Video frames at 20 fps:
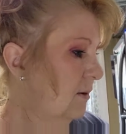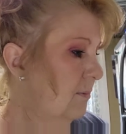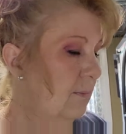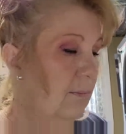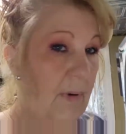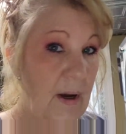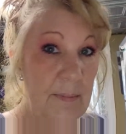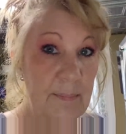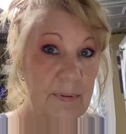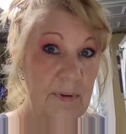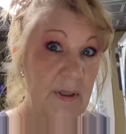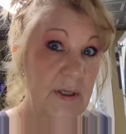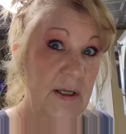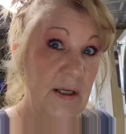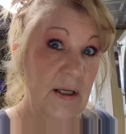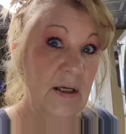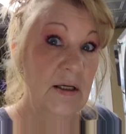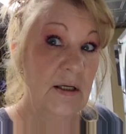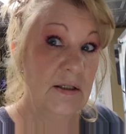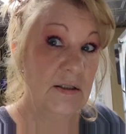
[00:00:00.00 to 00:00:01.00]
My
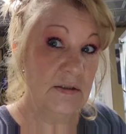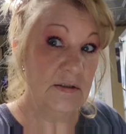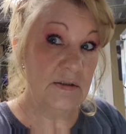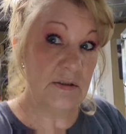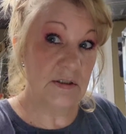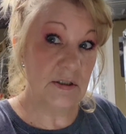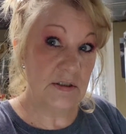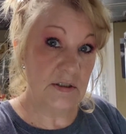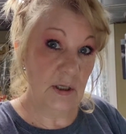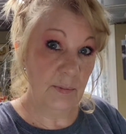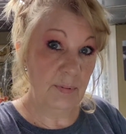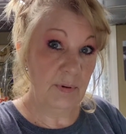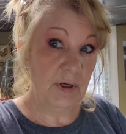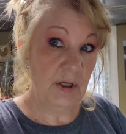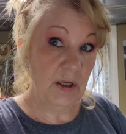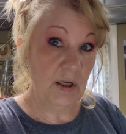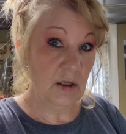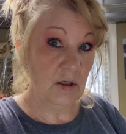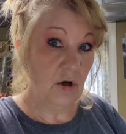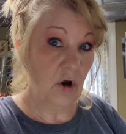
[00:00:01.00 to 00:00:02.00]
plan is to dip
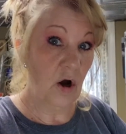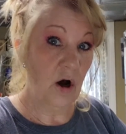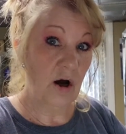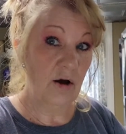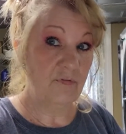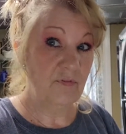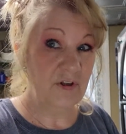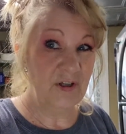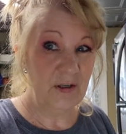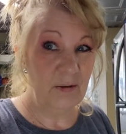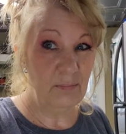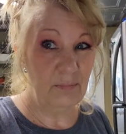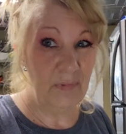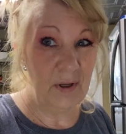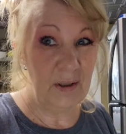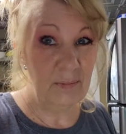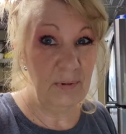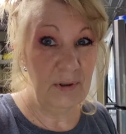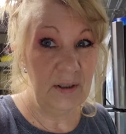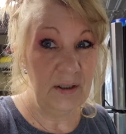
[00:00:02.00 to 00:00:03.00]
it in coffee,
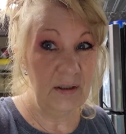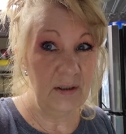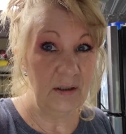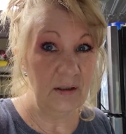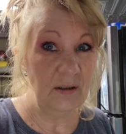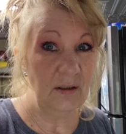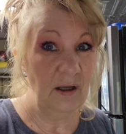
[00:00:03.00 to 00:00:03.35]
maybe.